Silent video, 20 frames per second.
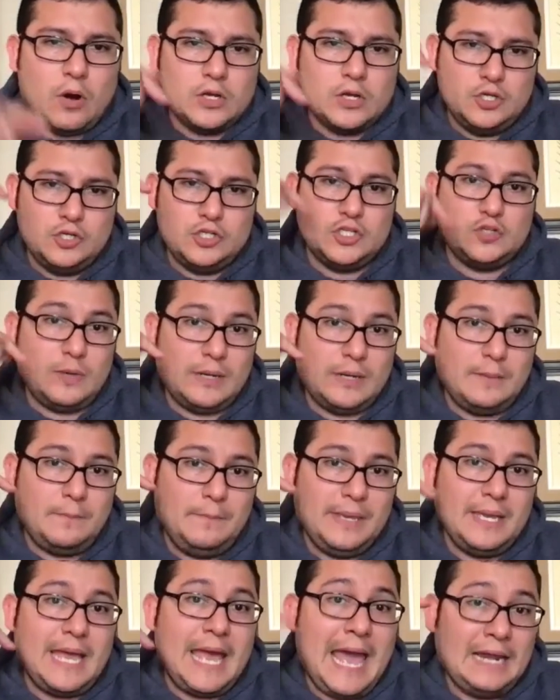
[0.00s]
you just want to
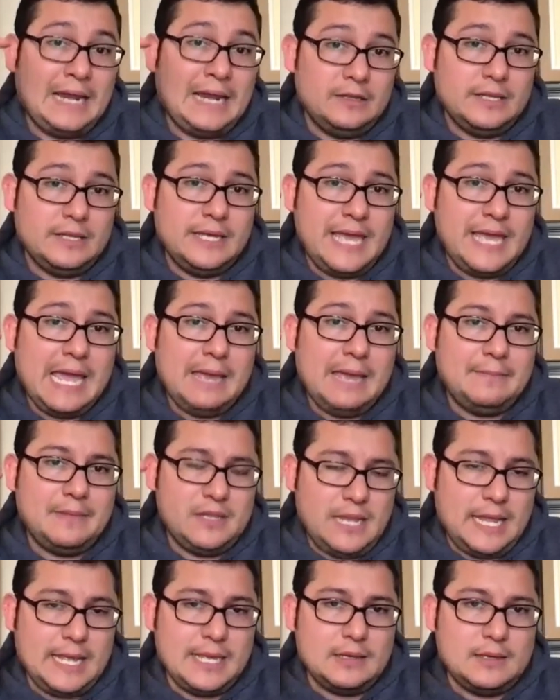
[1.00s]
be ahead of the game and
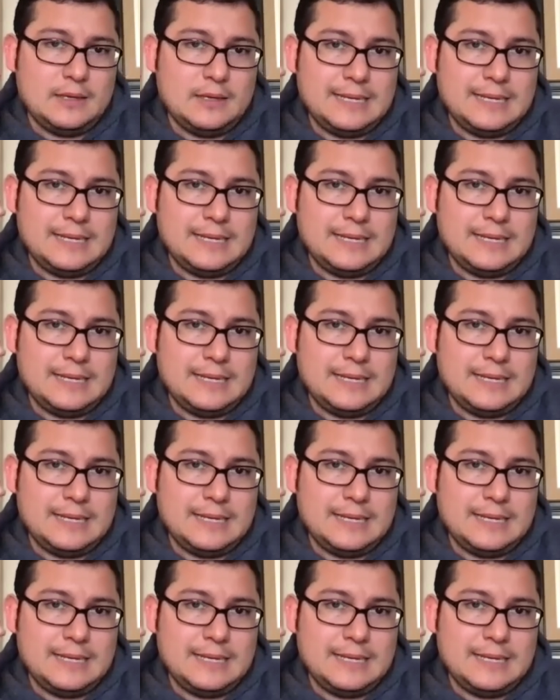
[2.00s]
like